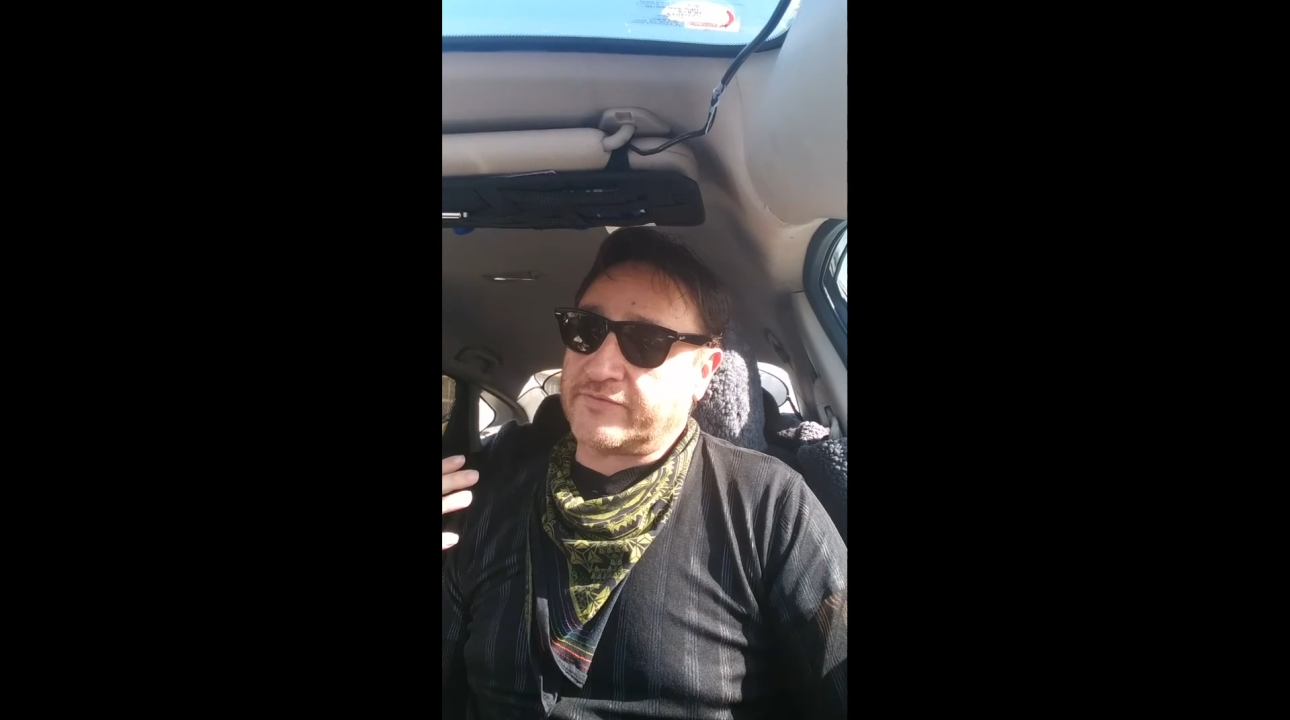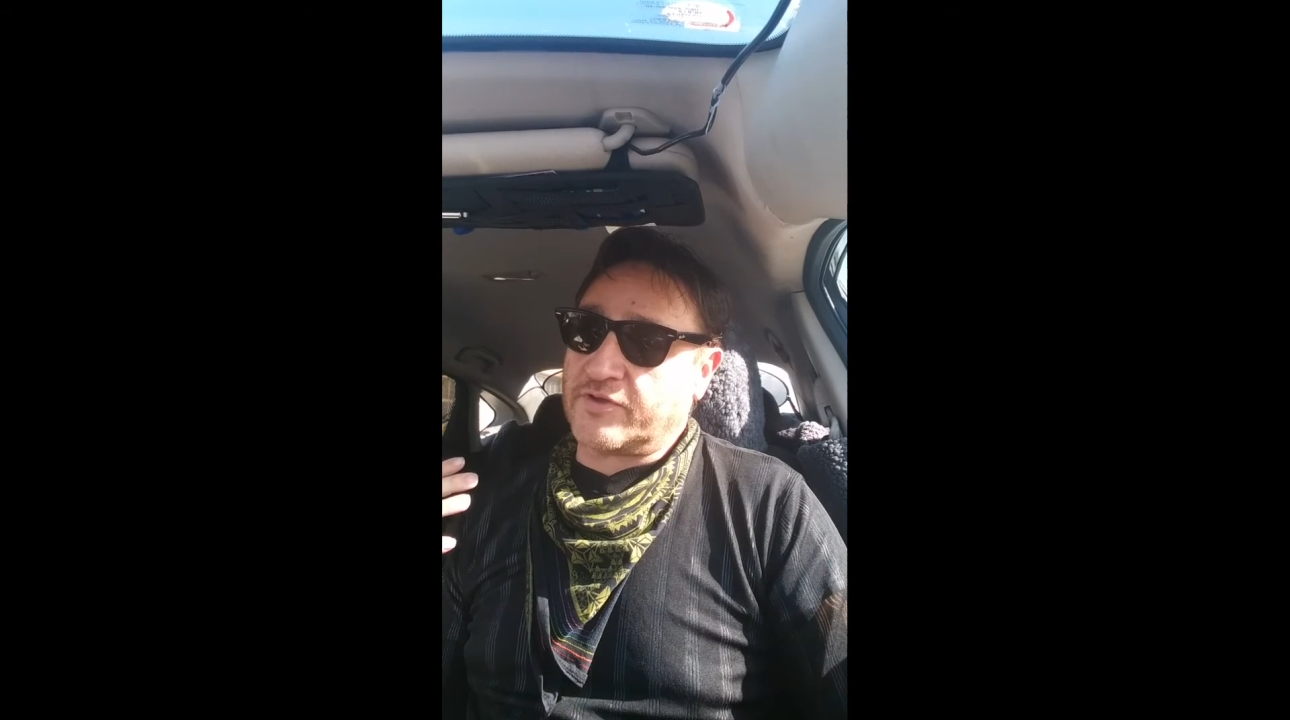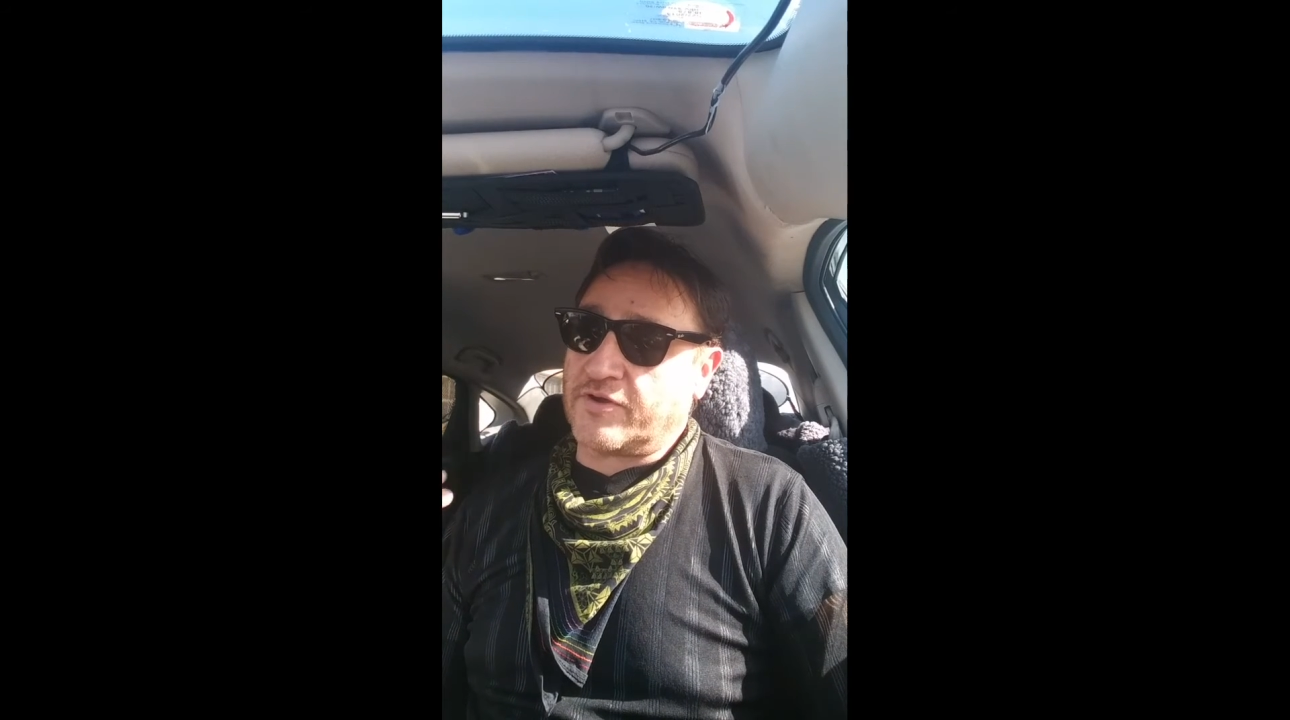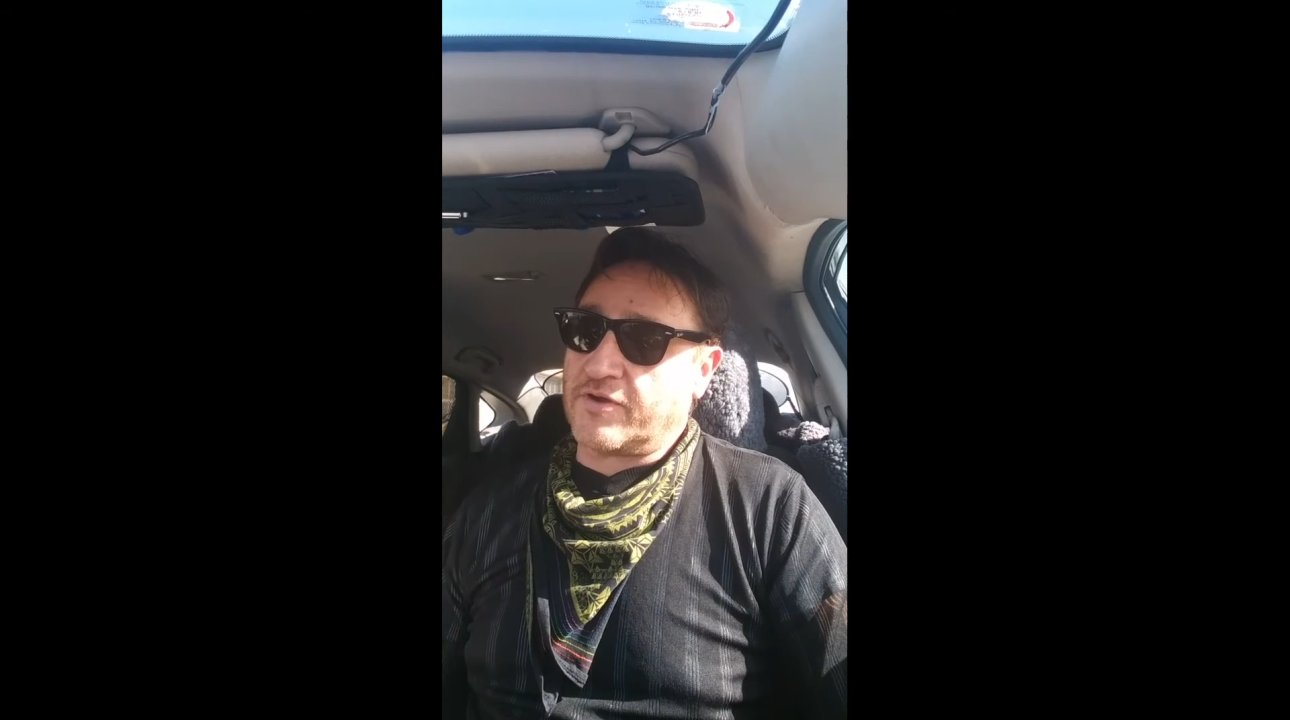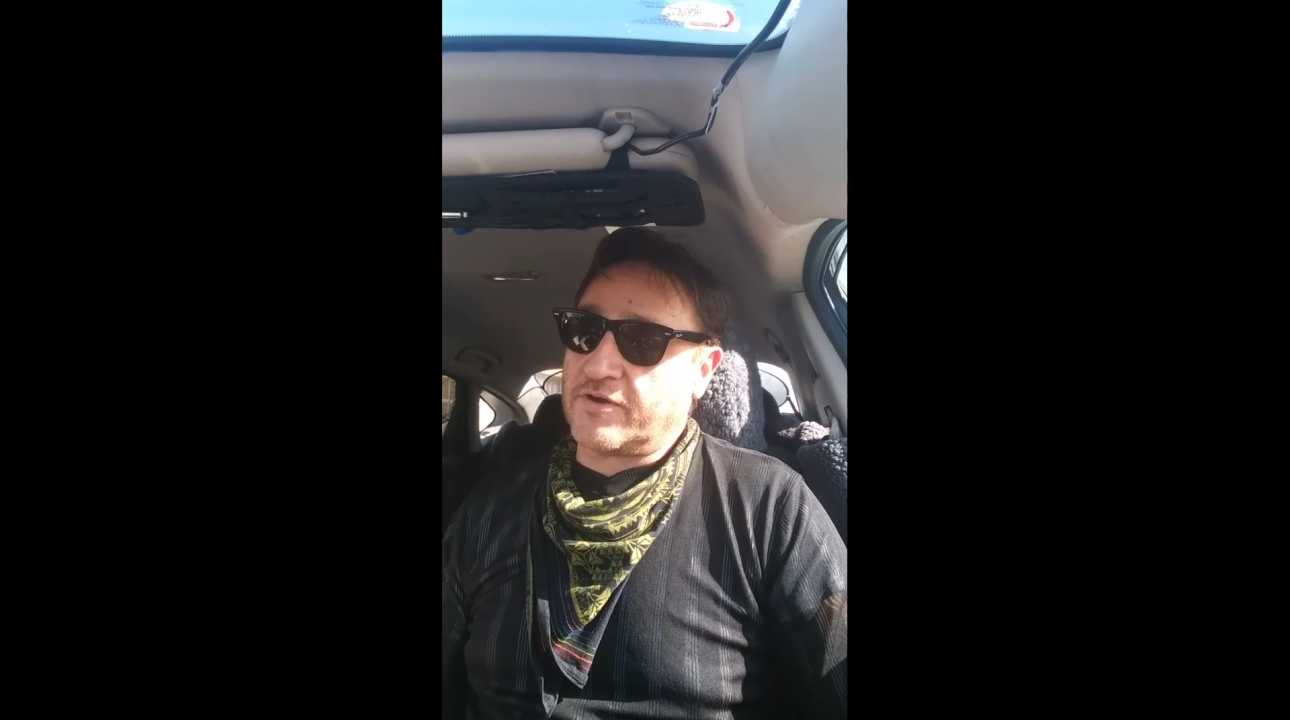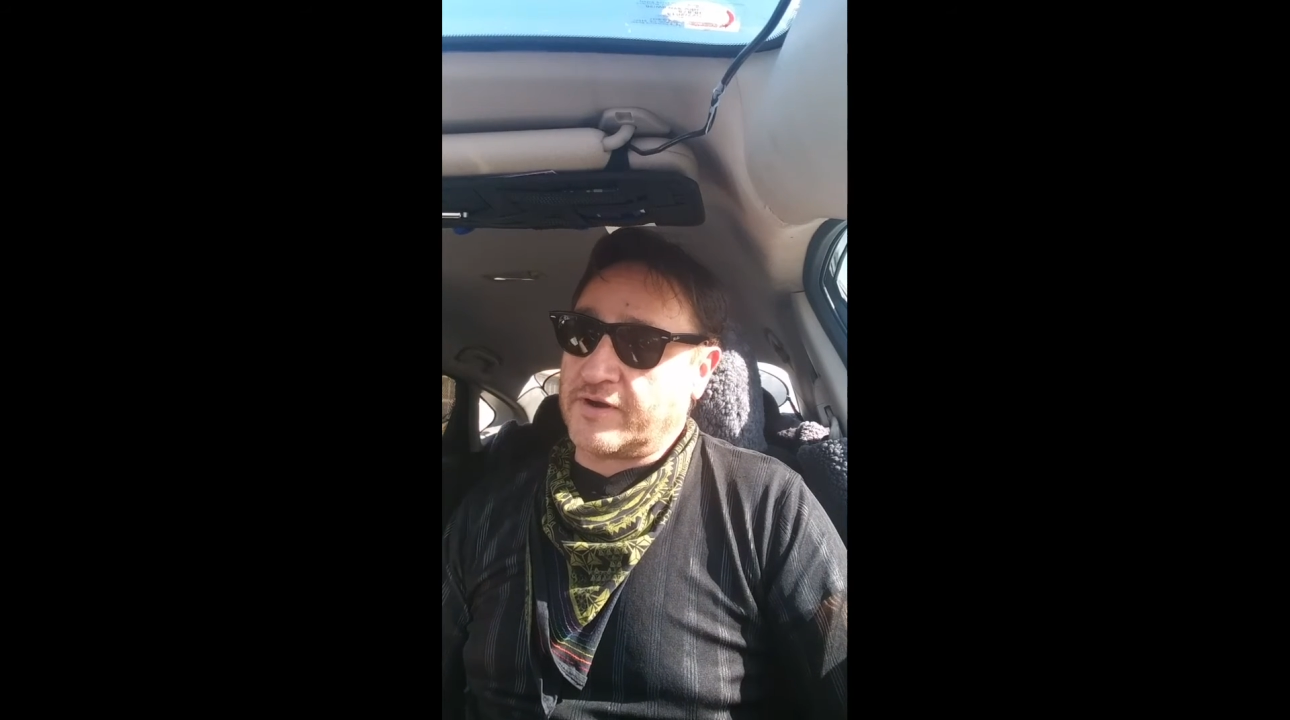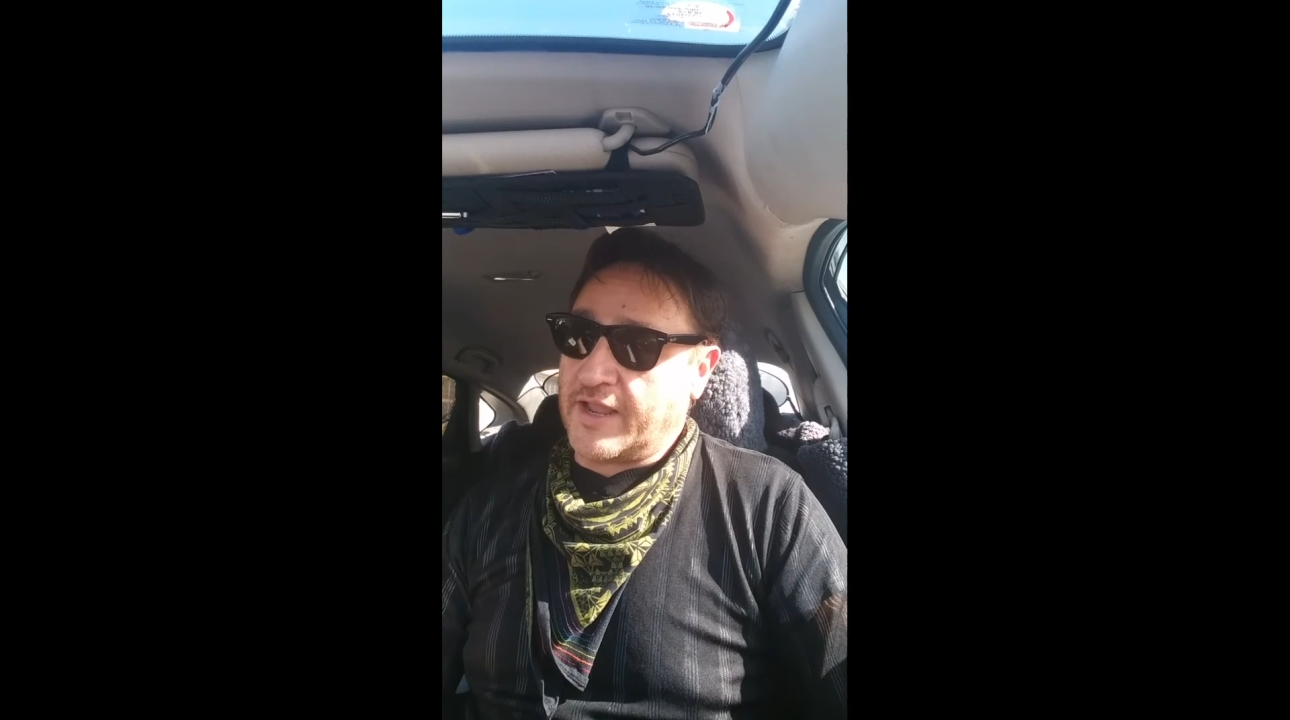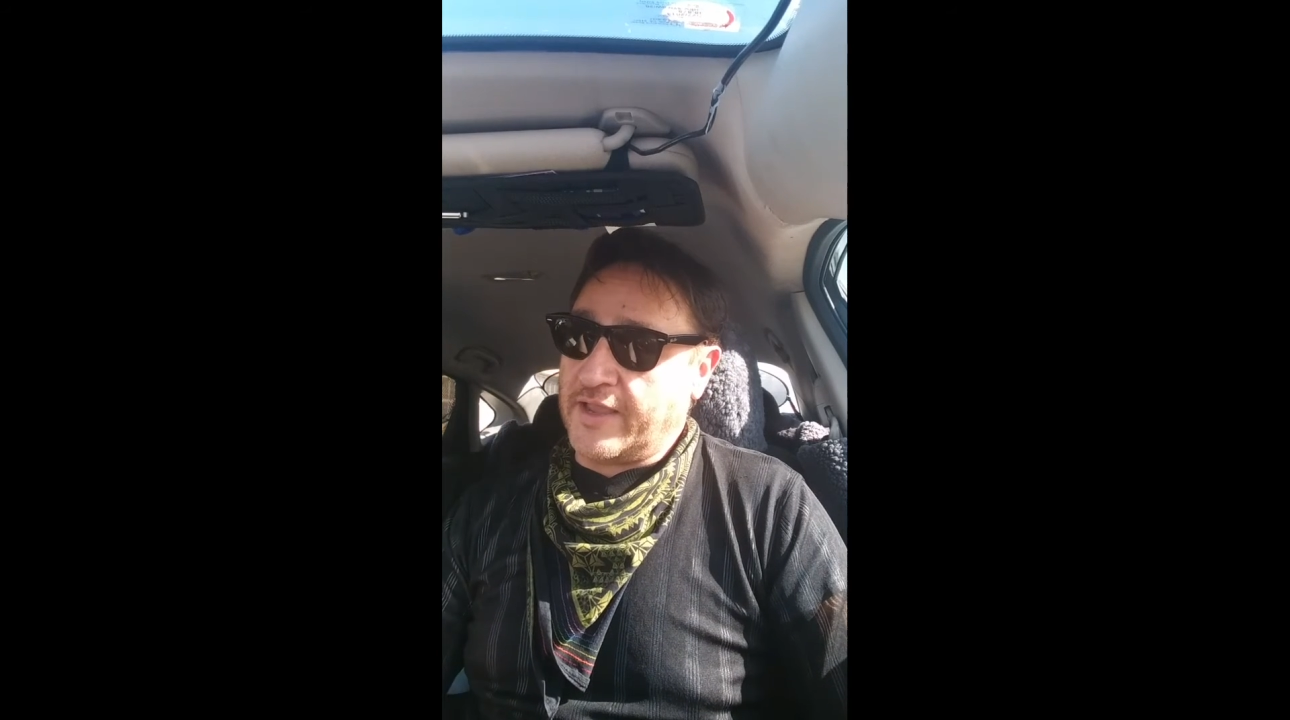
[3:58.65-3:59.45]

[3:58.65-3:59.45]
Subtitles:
of the car